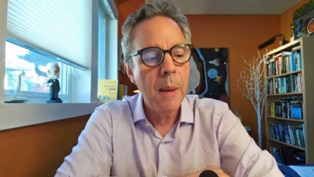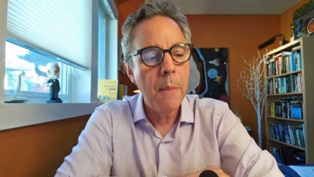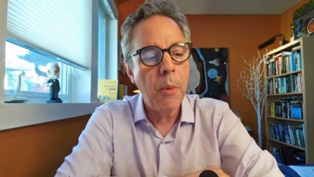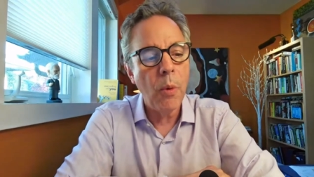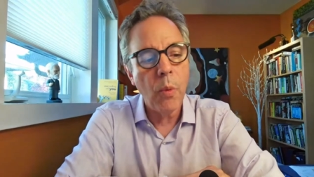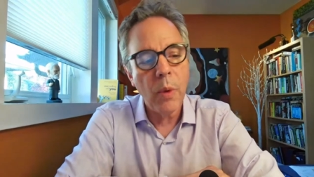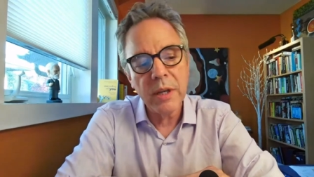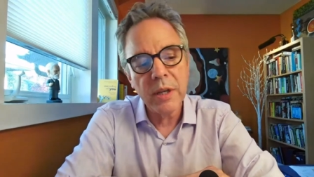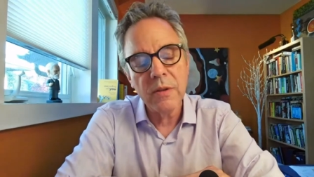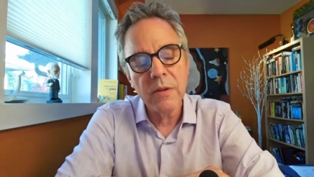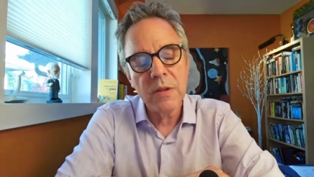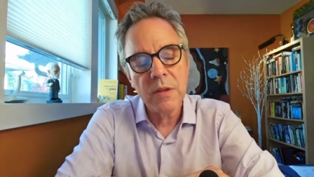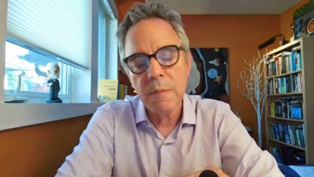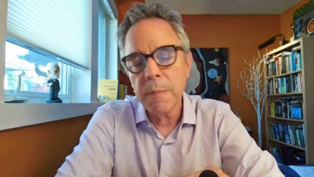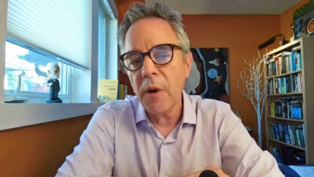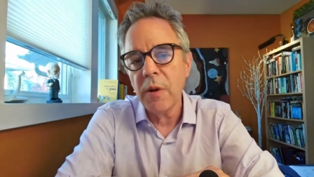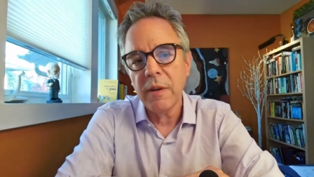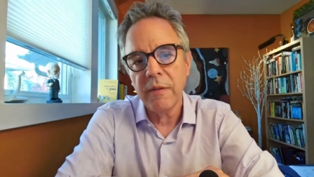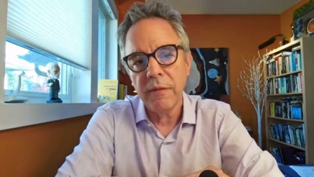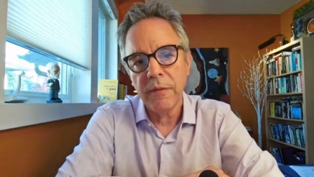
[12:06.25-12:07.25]
but when you
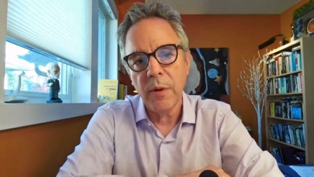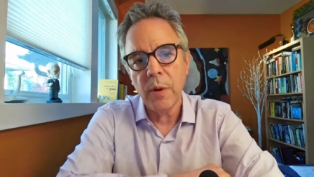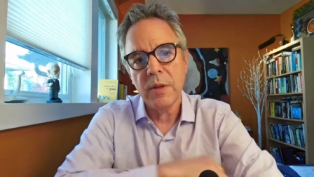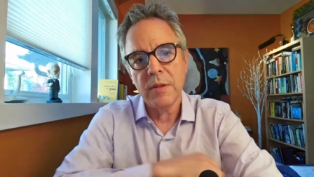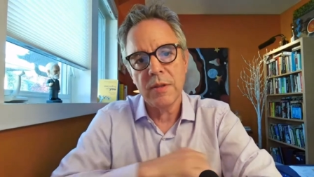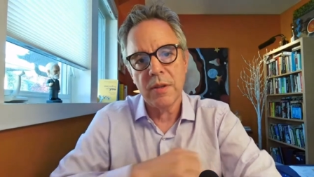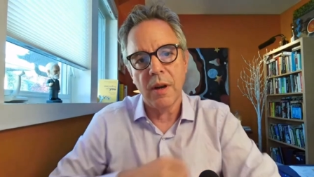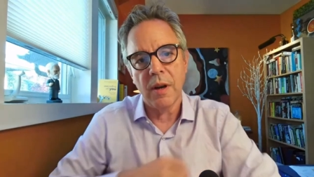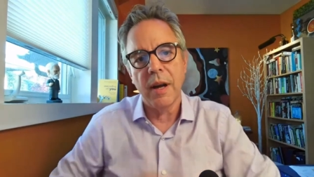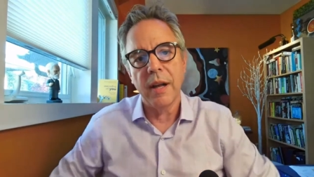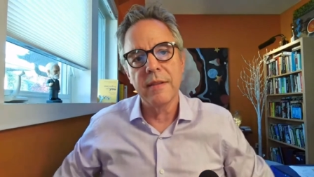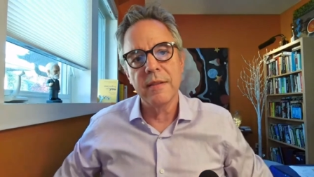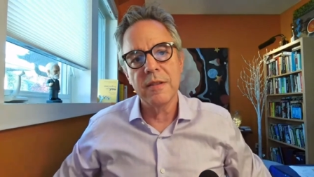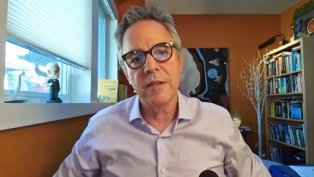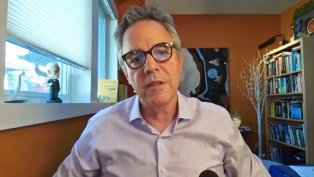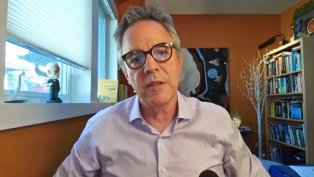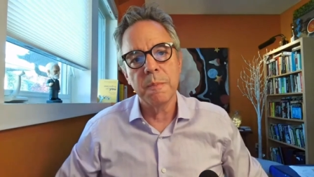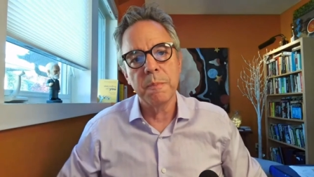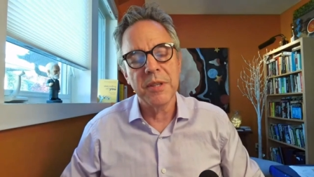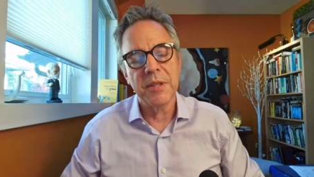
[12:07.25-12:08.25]
spoke, focus on
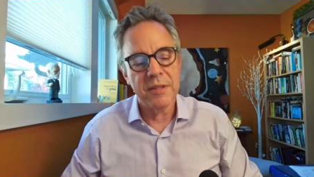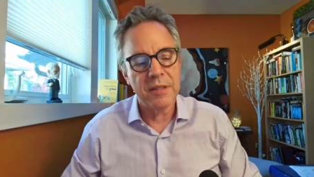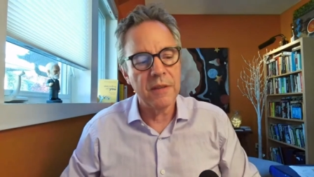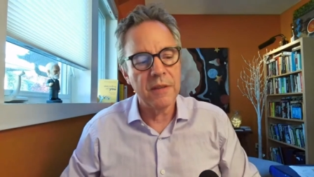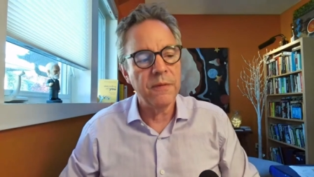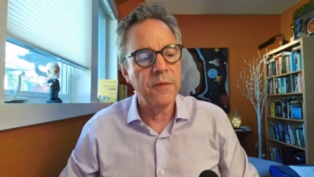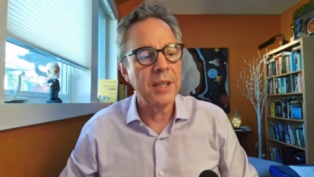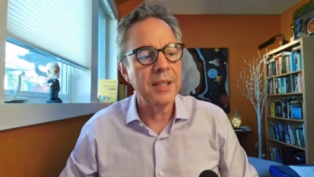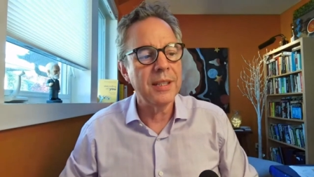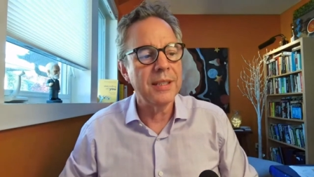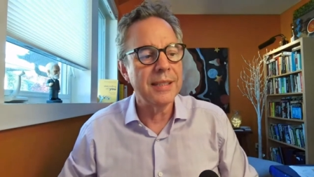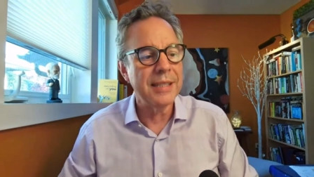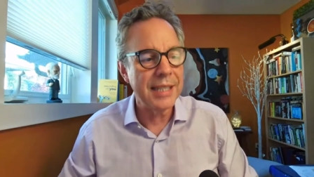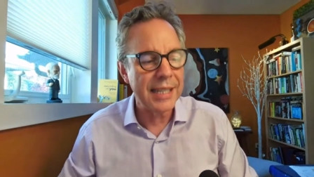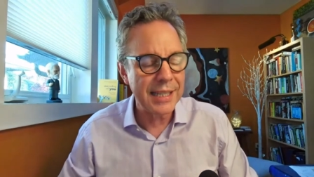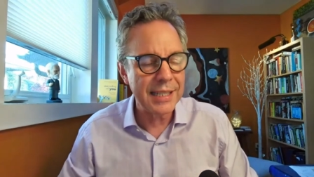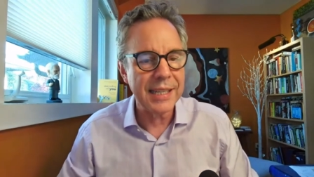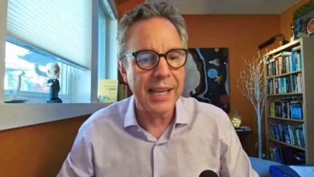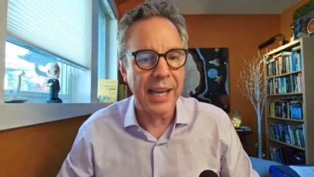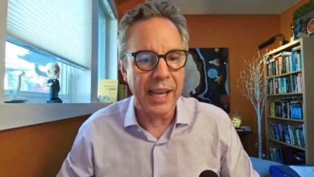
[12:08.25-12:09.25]
specific
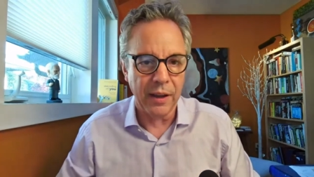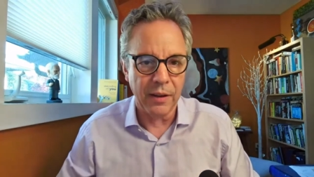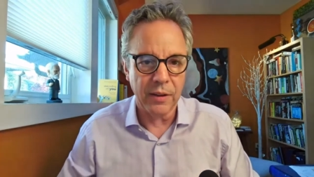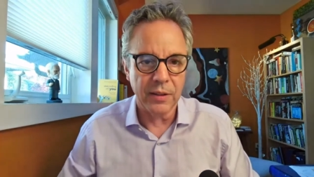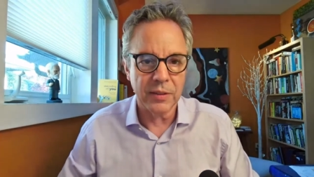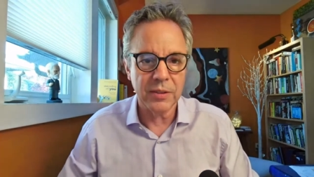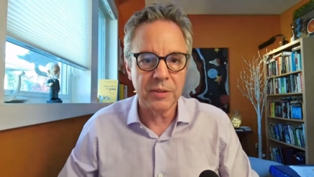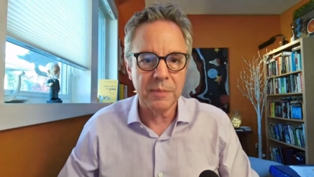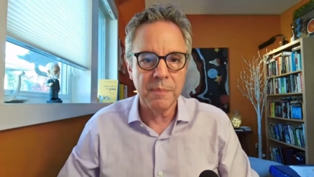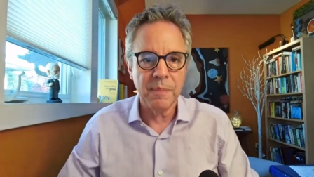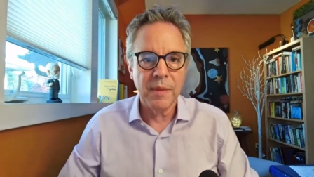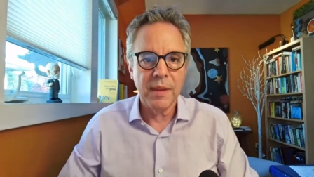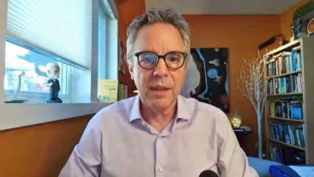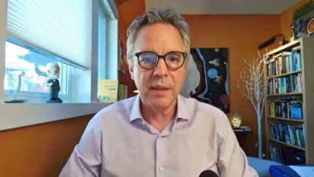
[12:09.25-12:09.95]
details.